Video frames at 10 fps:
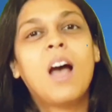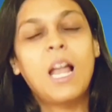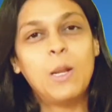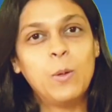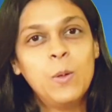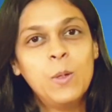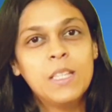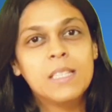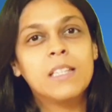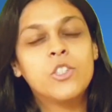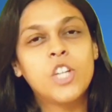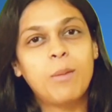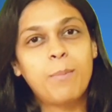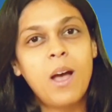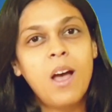Hello, this is
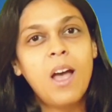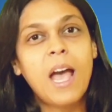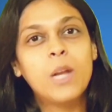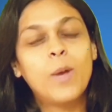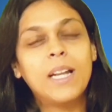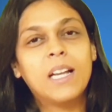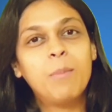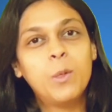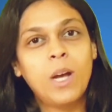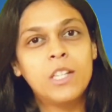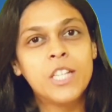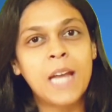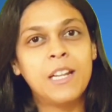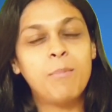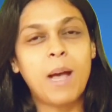Jalpa and welcome to our
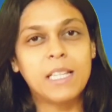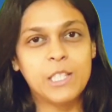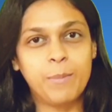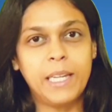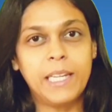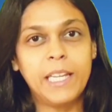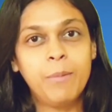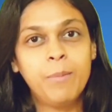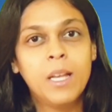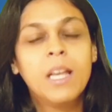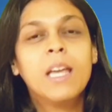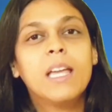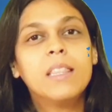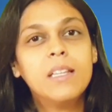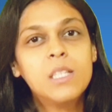channel Master Medium.
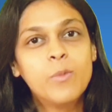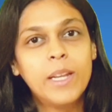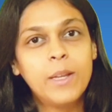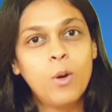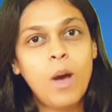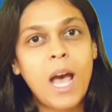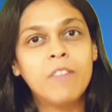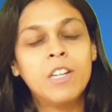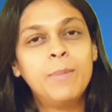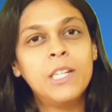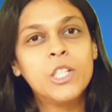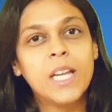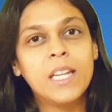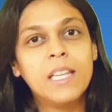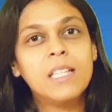In this video, I will be
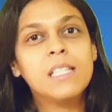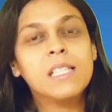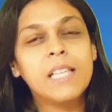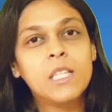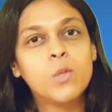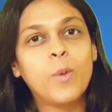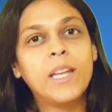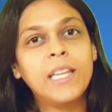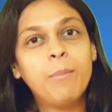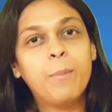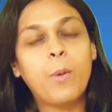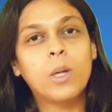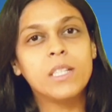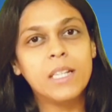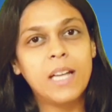sharing 6 very
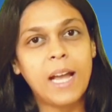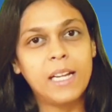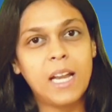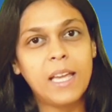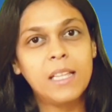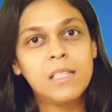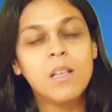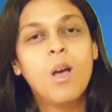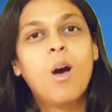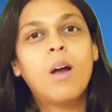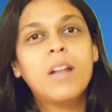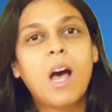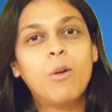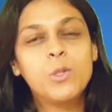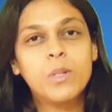important guidelines on
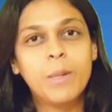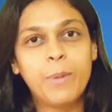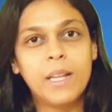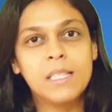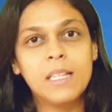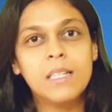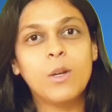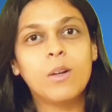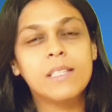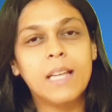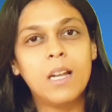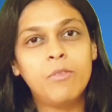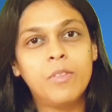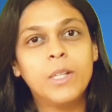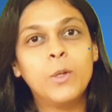how to represent yourself
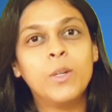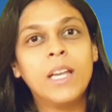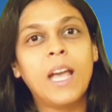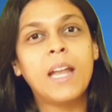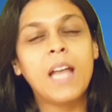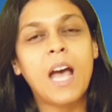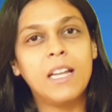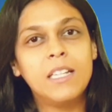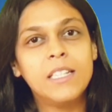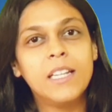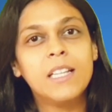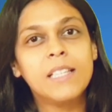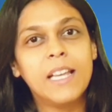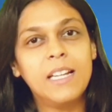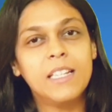during an IELTS
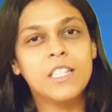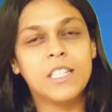English